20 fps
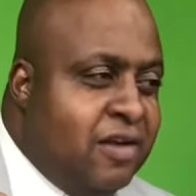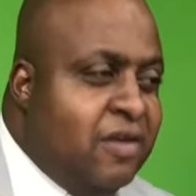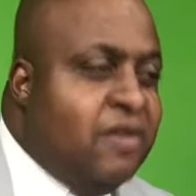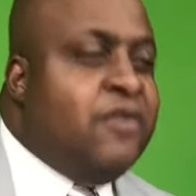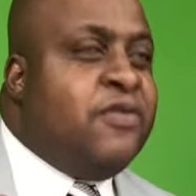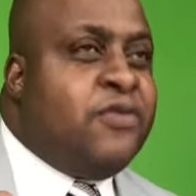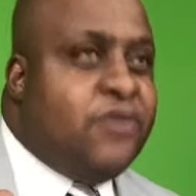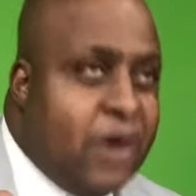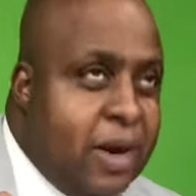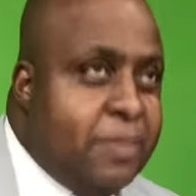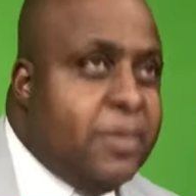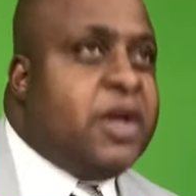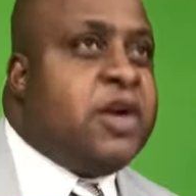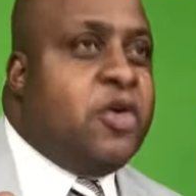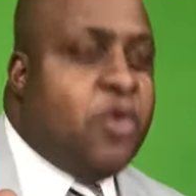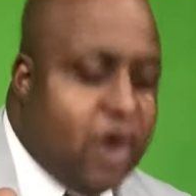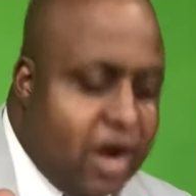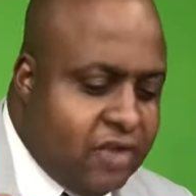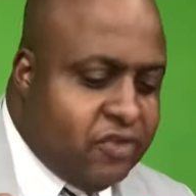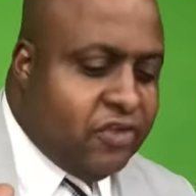from a
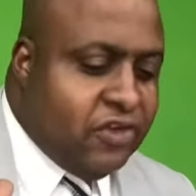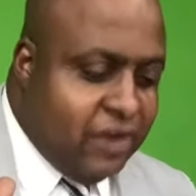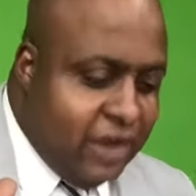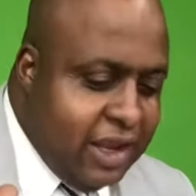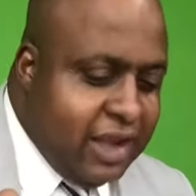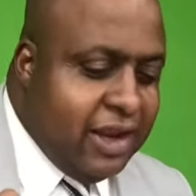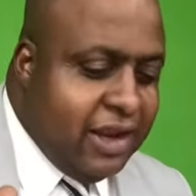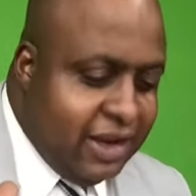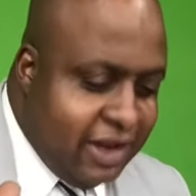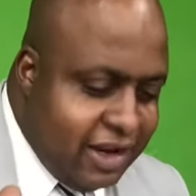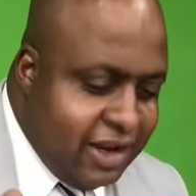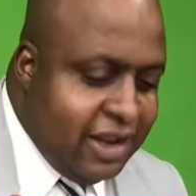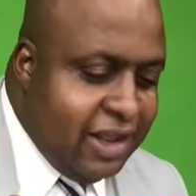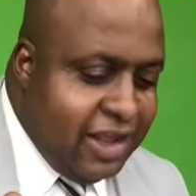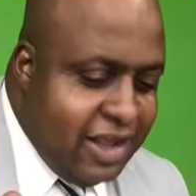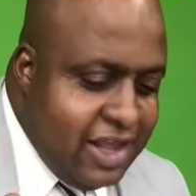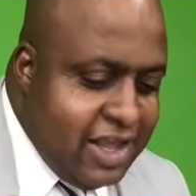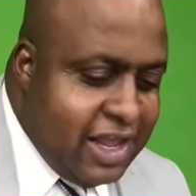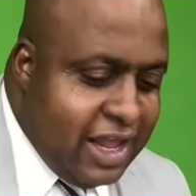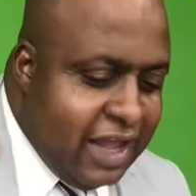crushing?
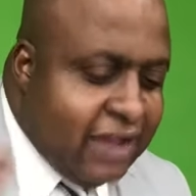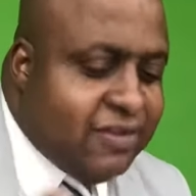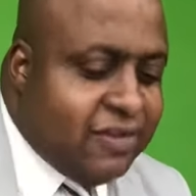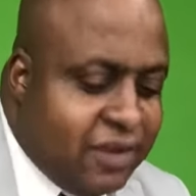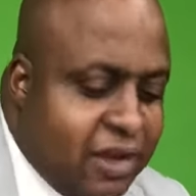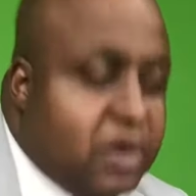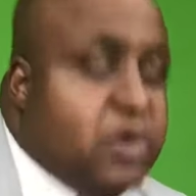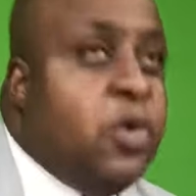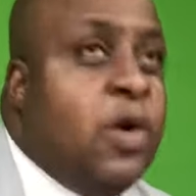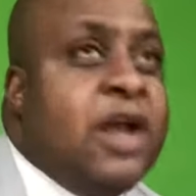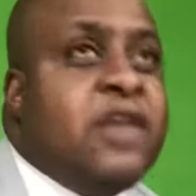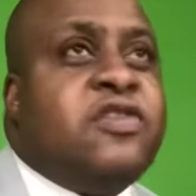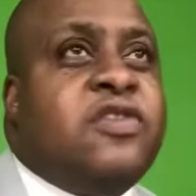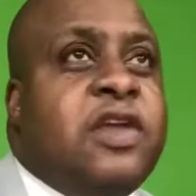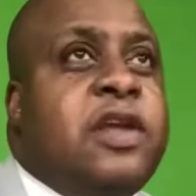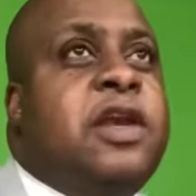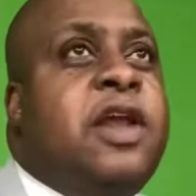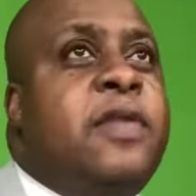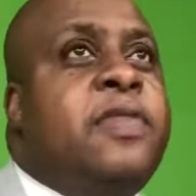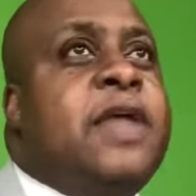That's the
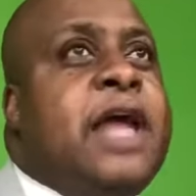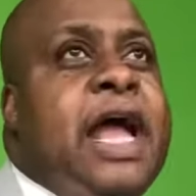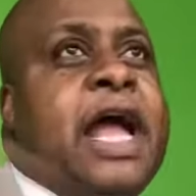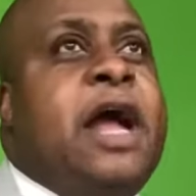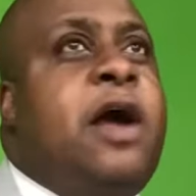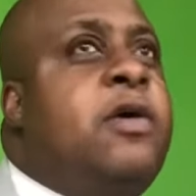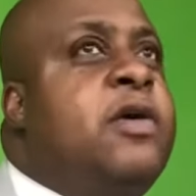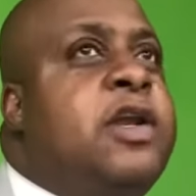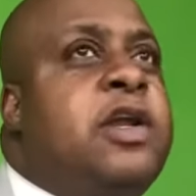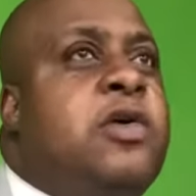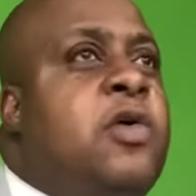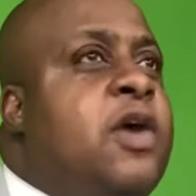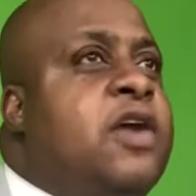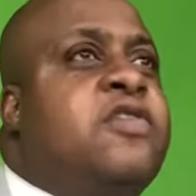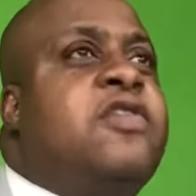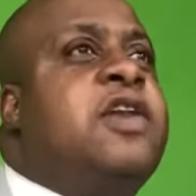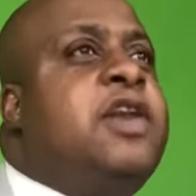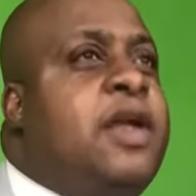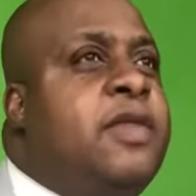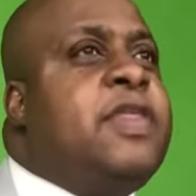question of the hour. The
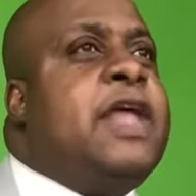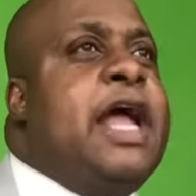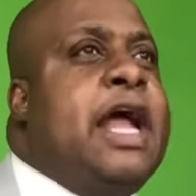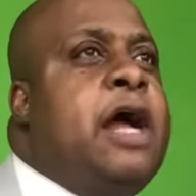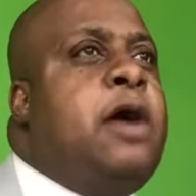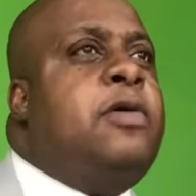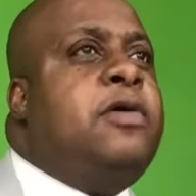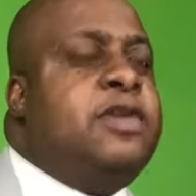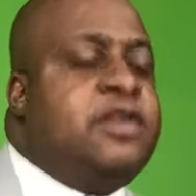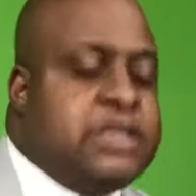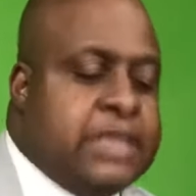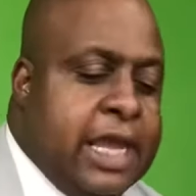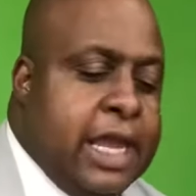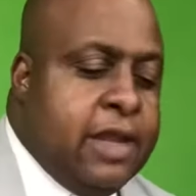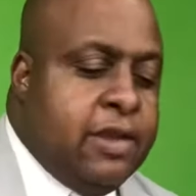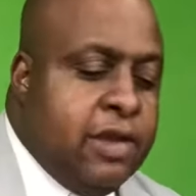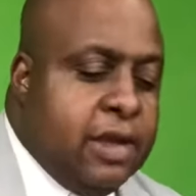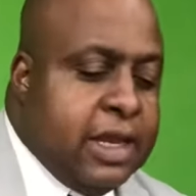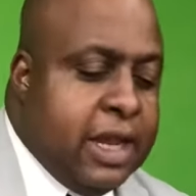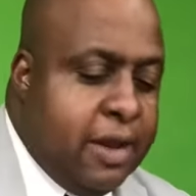question of the hour is,
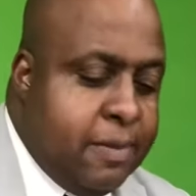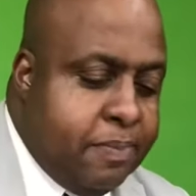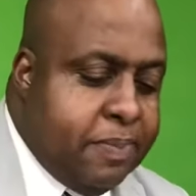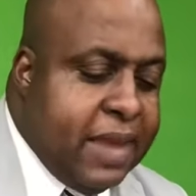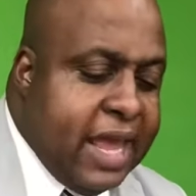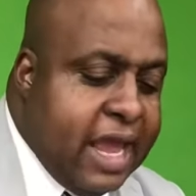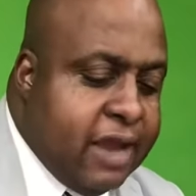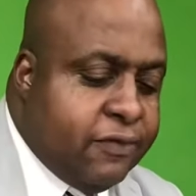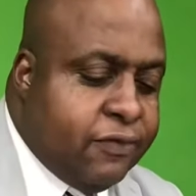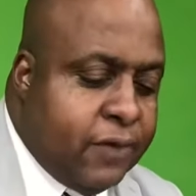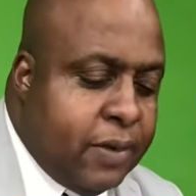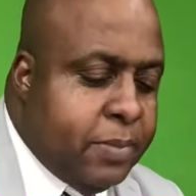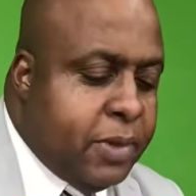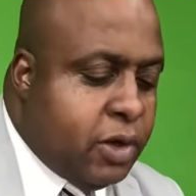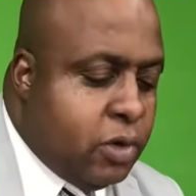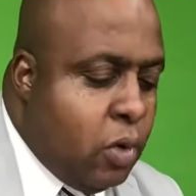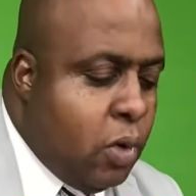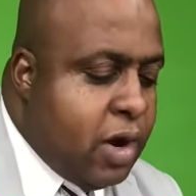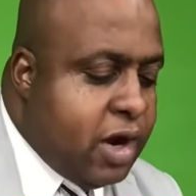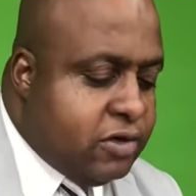can you come back from a
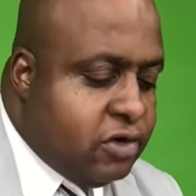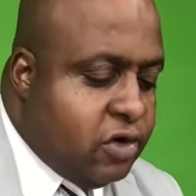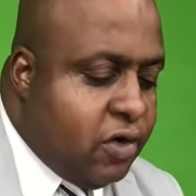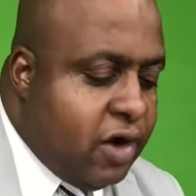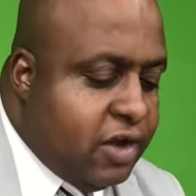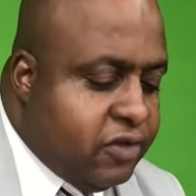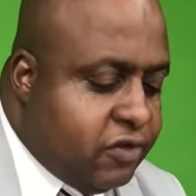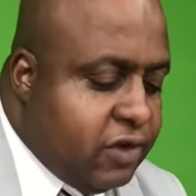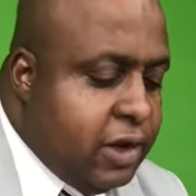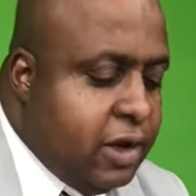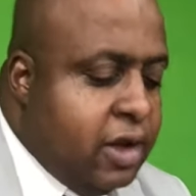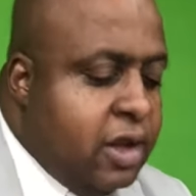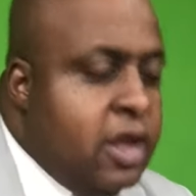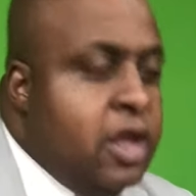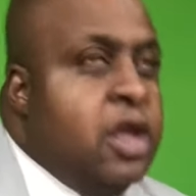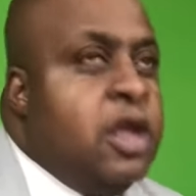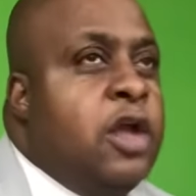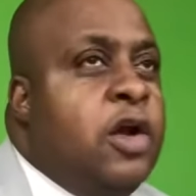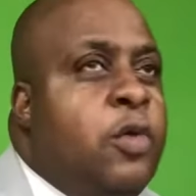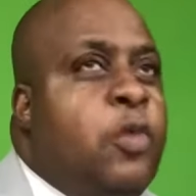crushing?
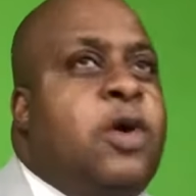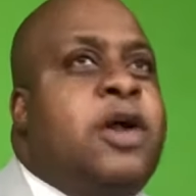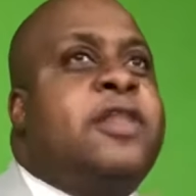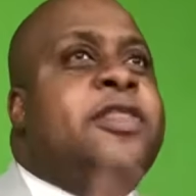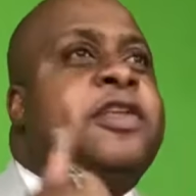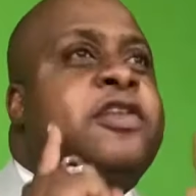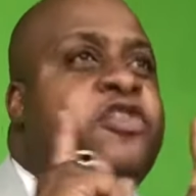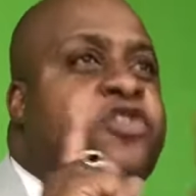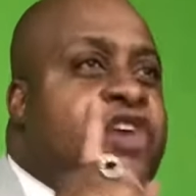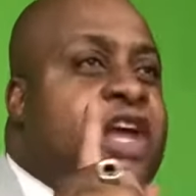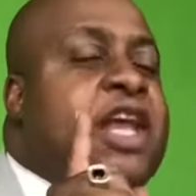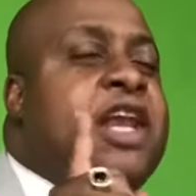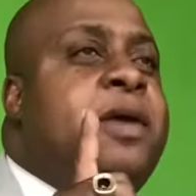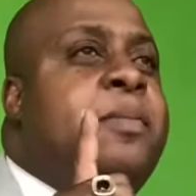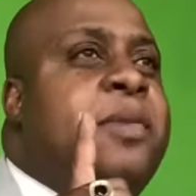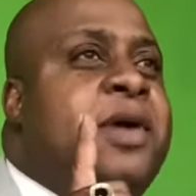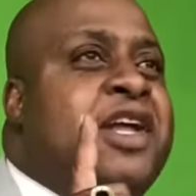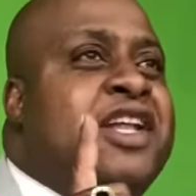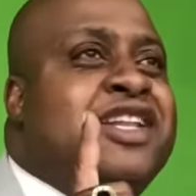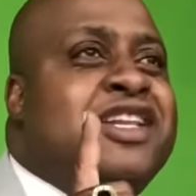Well, the
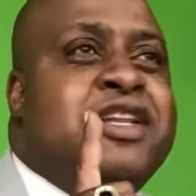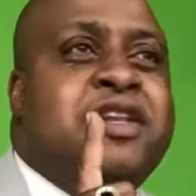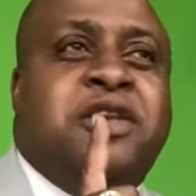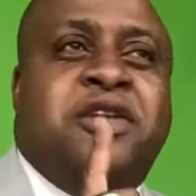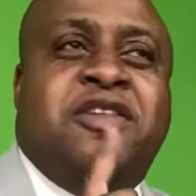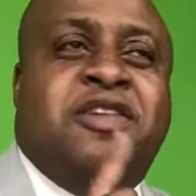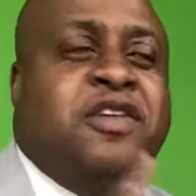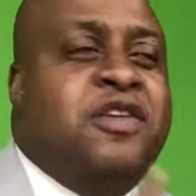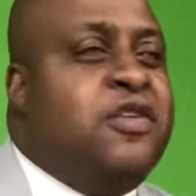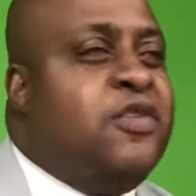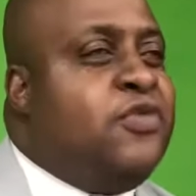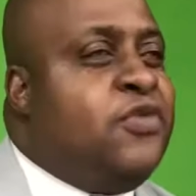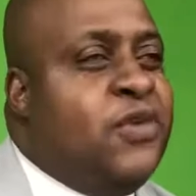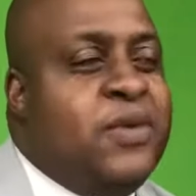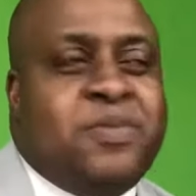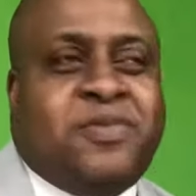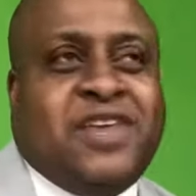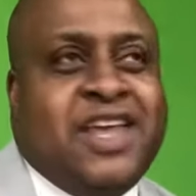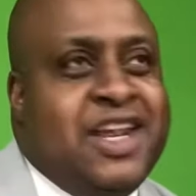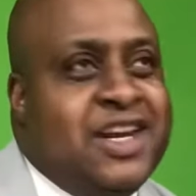gentleman
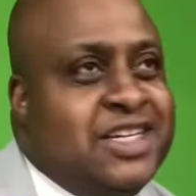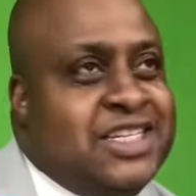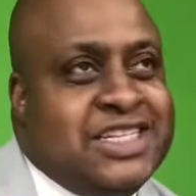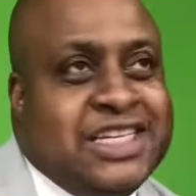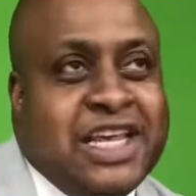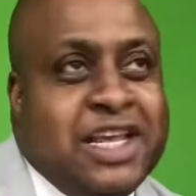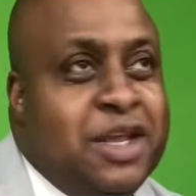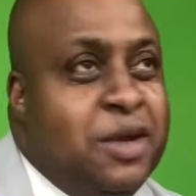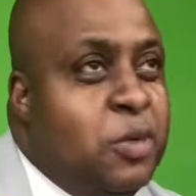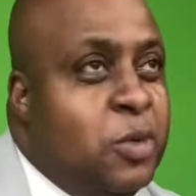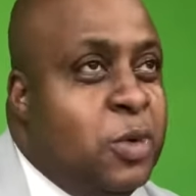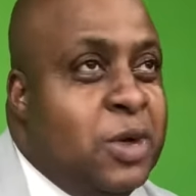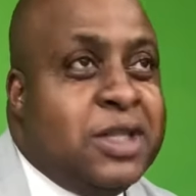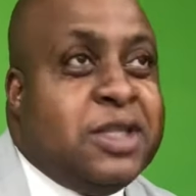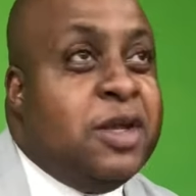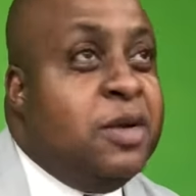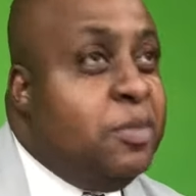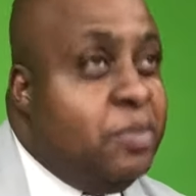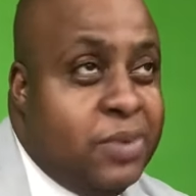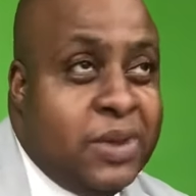from Tennessee with
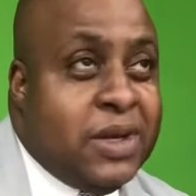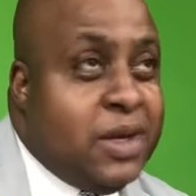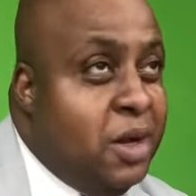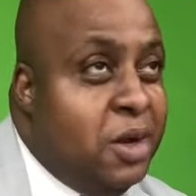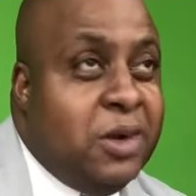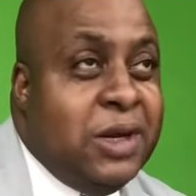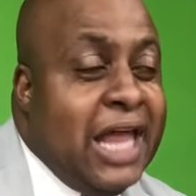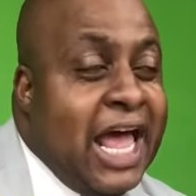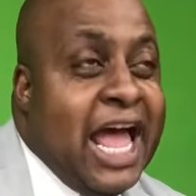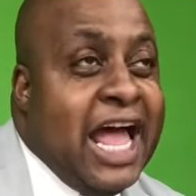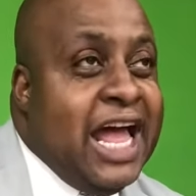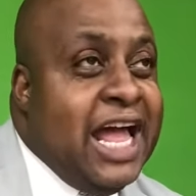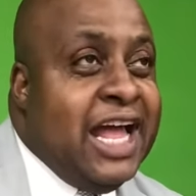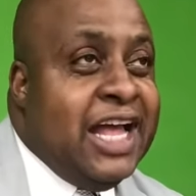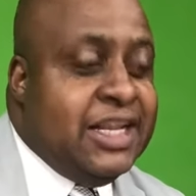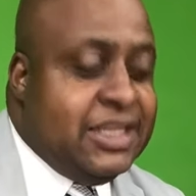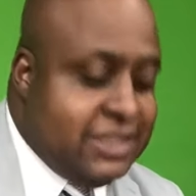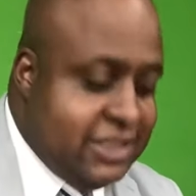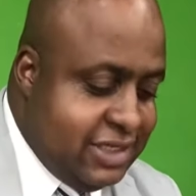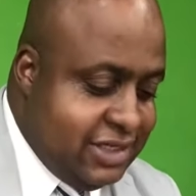the big old
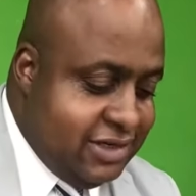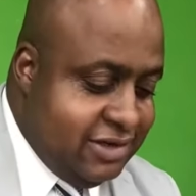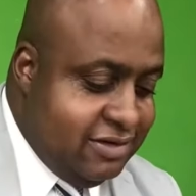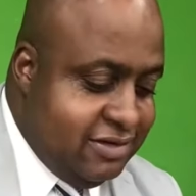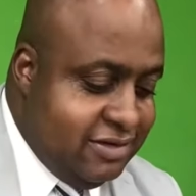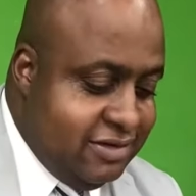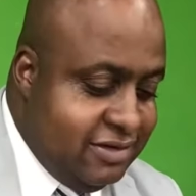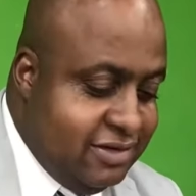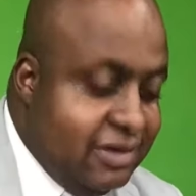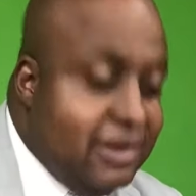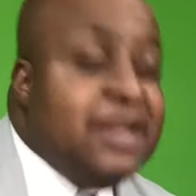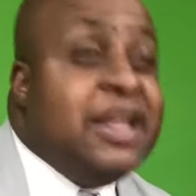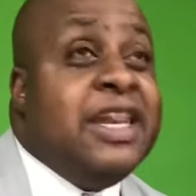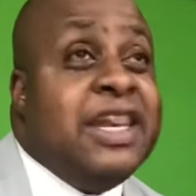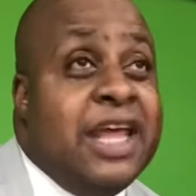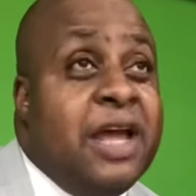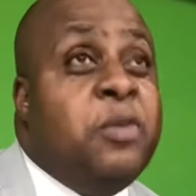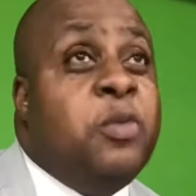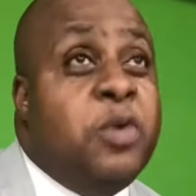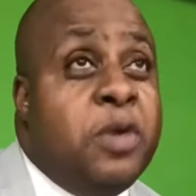eyes, and
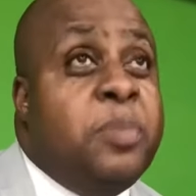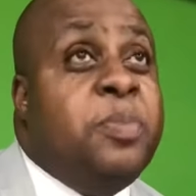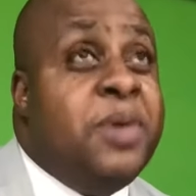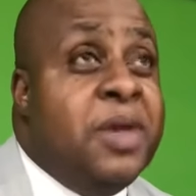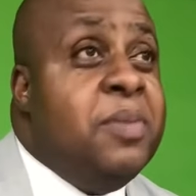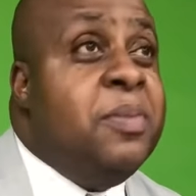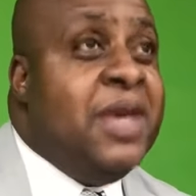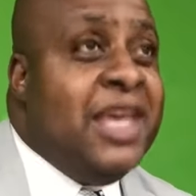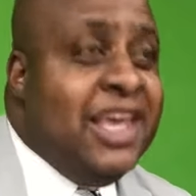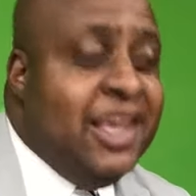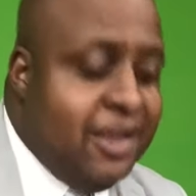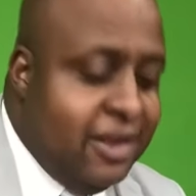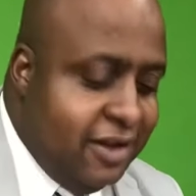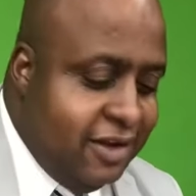that would be me,